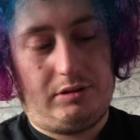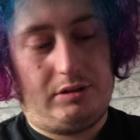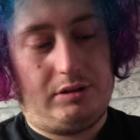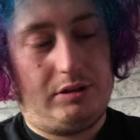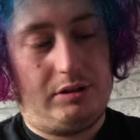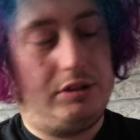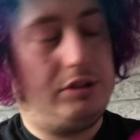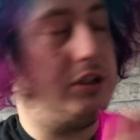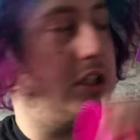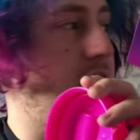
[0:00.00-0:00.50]

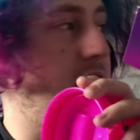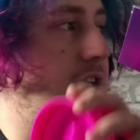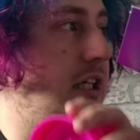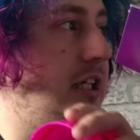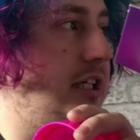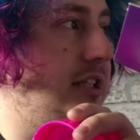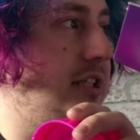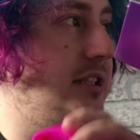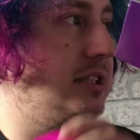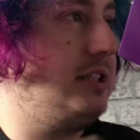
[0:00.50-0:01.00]
You got your
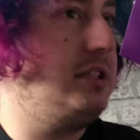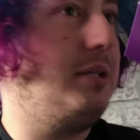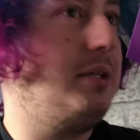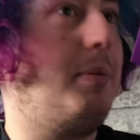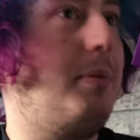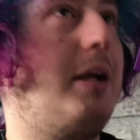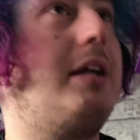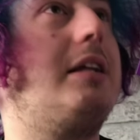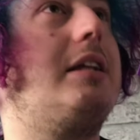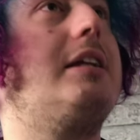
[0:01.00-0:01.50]
lid, your
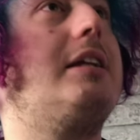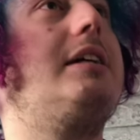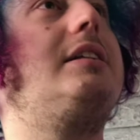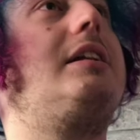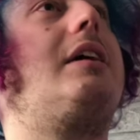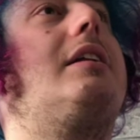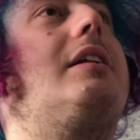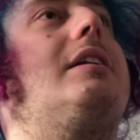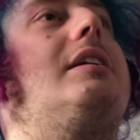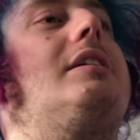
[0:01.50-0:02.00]
pink lid. I
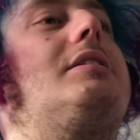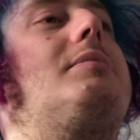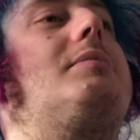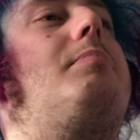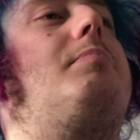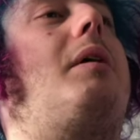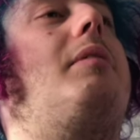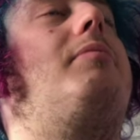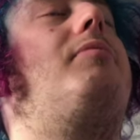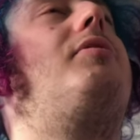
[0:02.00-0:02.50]
think that's
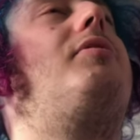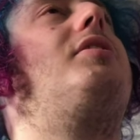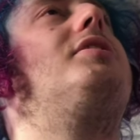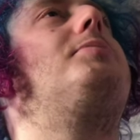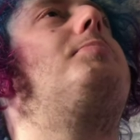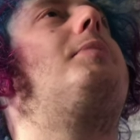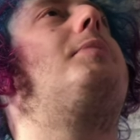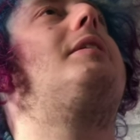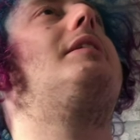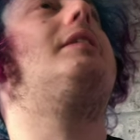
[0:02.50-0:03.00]
my first
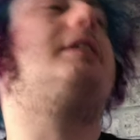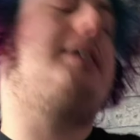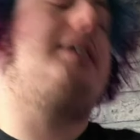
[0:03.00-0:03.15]
pink lid,